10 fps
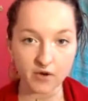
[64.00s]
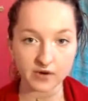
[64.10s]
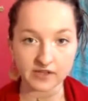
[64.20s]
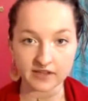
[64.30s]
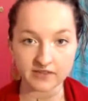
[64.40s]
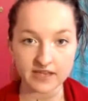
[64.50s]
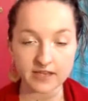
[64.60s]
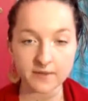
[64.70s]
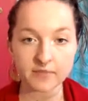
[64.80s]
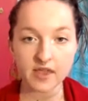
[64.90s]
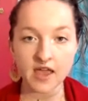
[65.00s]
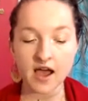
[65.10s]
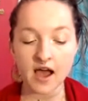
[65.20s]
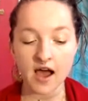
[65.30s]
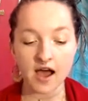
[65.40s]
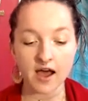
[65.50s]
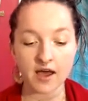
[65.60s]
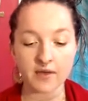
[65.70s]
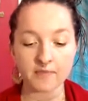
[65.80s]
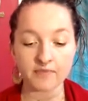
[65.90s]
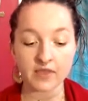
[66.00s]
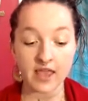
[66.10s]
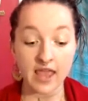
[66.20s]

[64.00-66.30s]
we're living, and